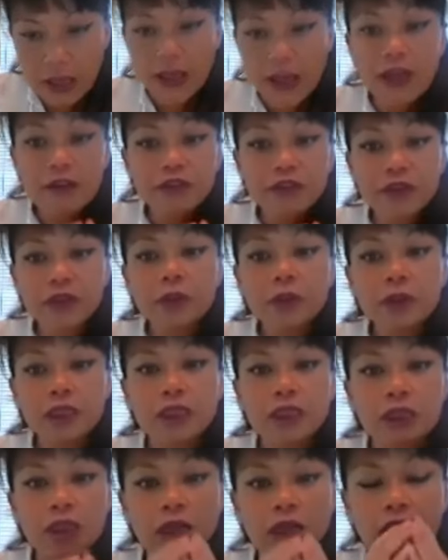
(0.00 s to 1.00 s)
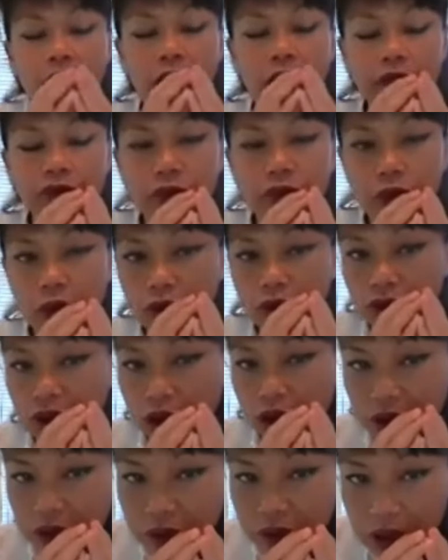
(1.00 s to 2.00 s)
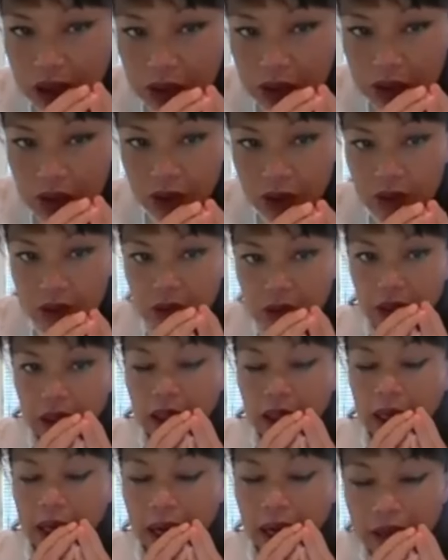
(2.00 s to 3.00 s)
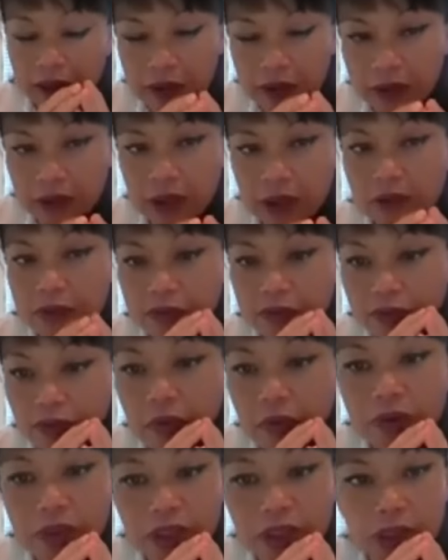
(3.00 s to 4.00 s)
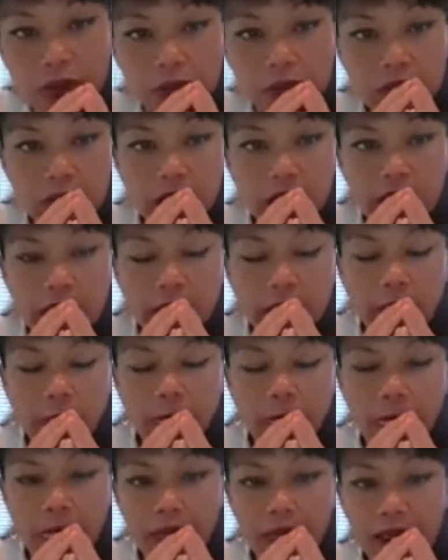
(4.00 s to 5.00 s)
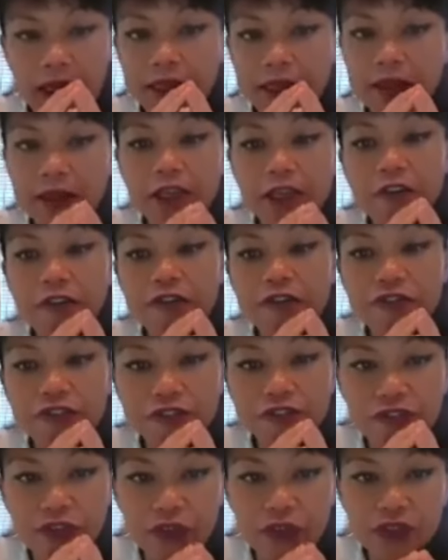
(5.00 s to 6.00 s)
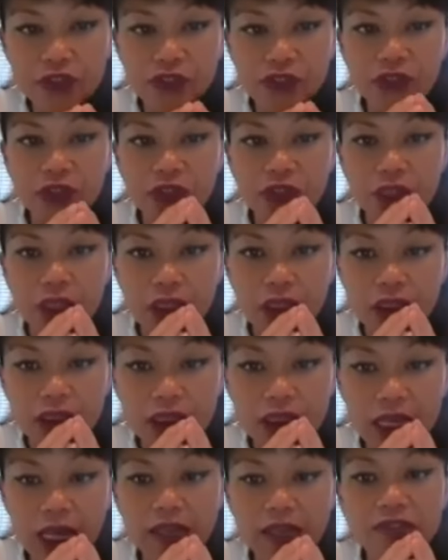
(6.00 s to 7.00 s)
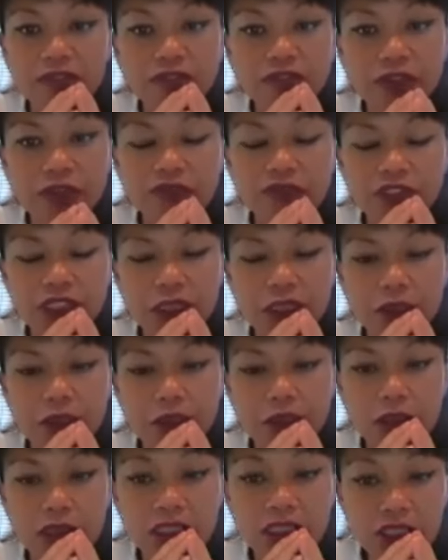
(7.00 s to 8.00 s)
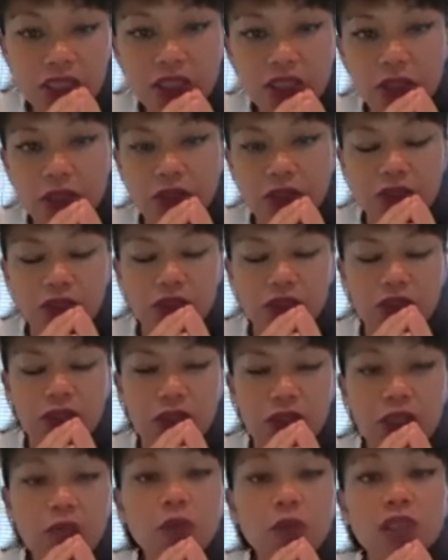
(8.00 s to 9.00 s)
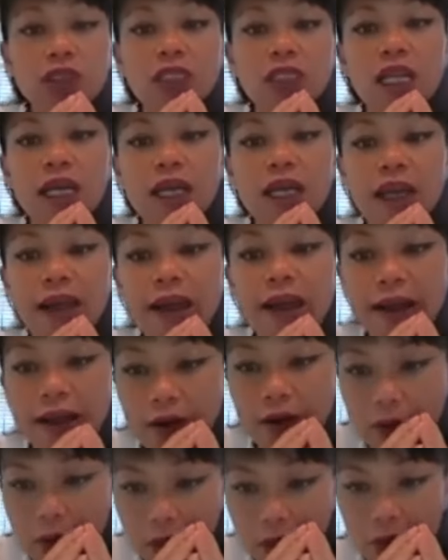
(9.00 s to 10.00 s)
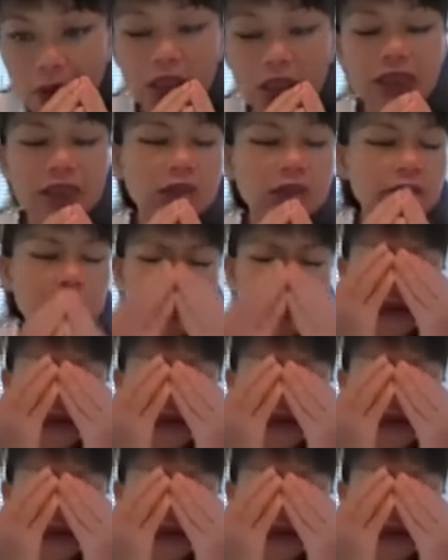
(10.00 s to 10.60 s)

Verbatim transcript: Everyone of those generation, I think for them, in their first 10, 15 years, it was like hell. What